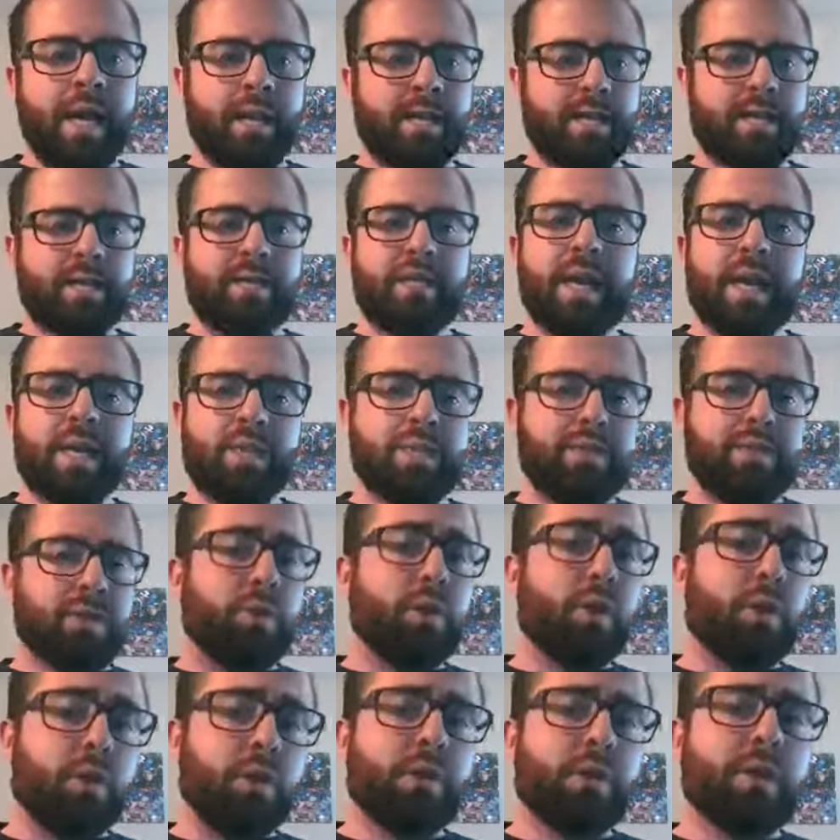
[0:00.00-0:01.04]
And techs
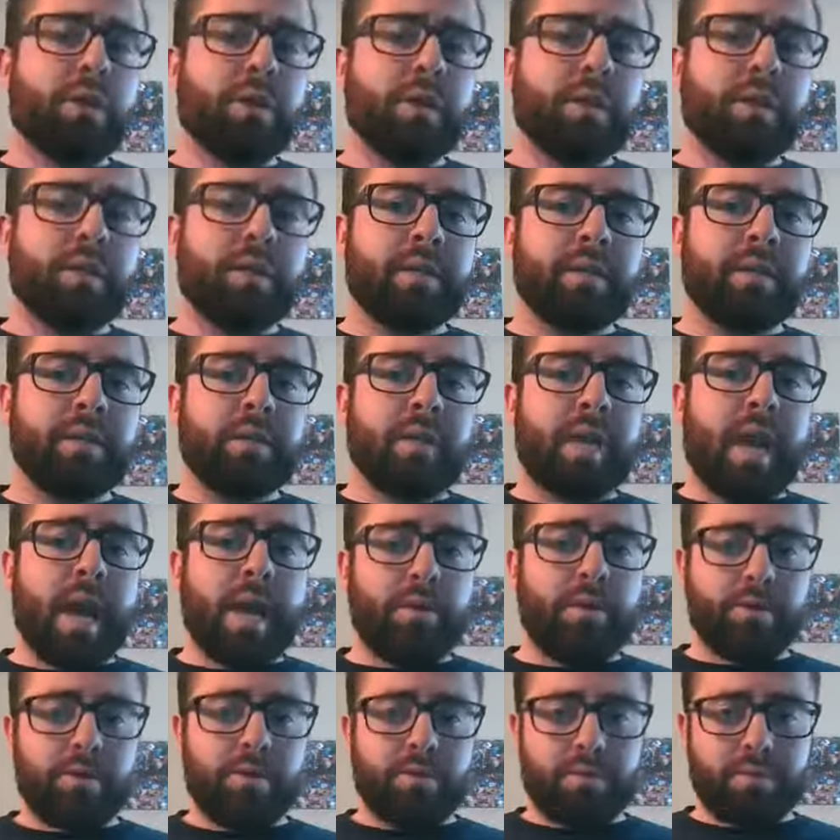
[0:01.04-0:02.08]
learn
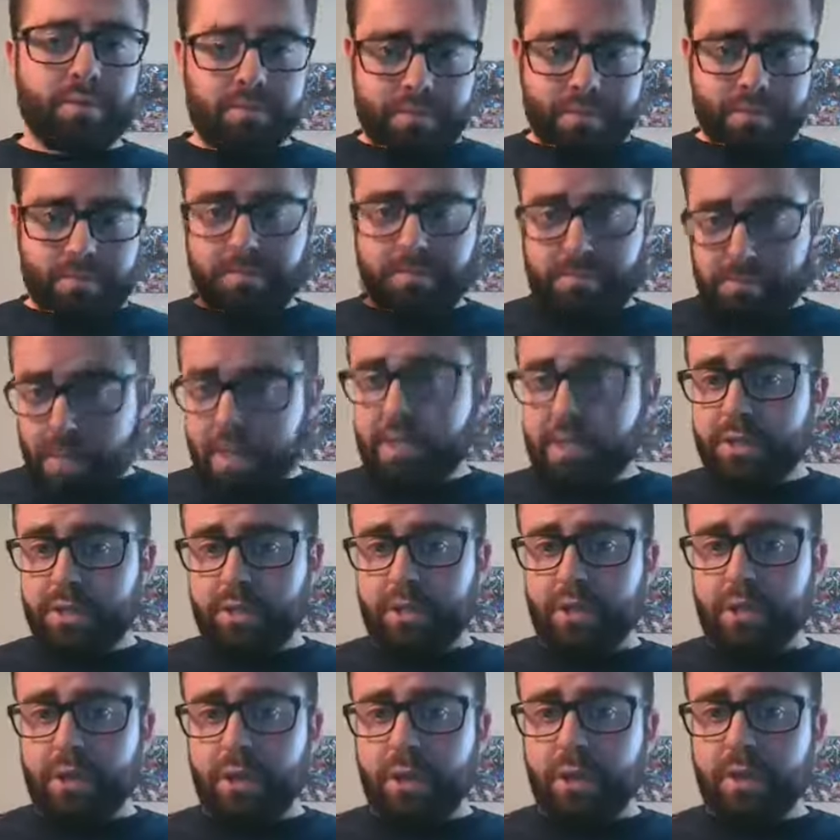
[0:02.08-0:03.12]
how to mix the
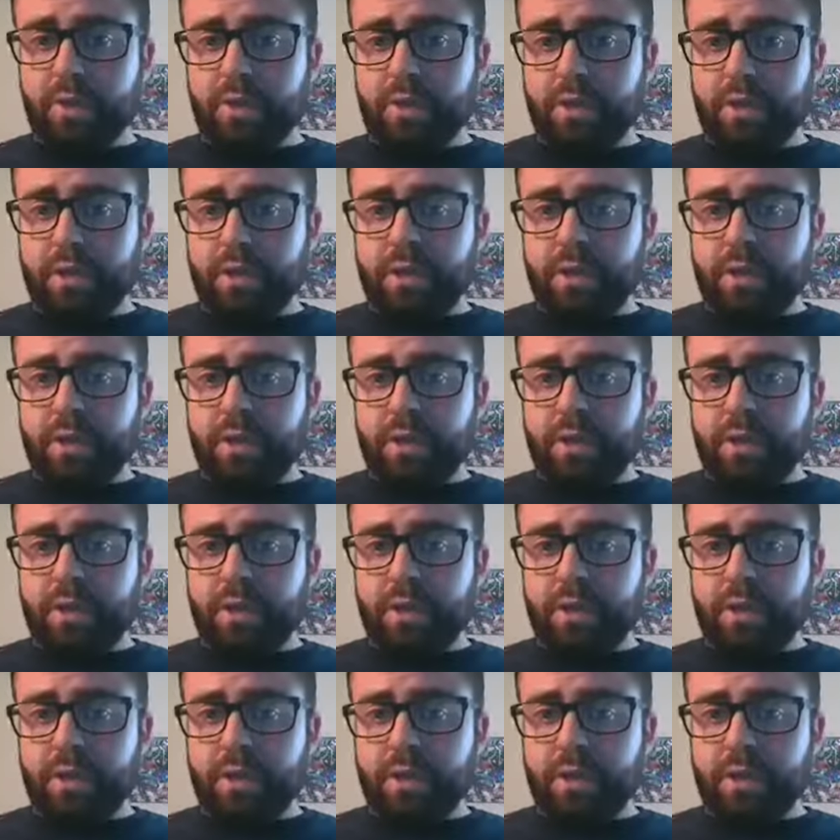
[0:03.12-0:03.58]
show.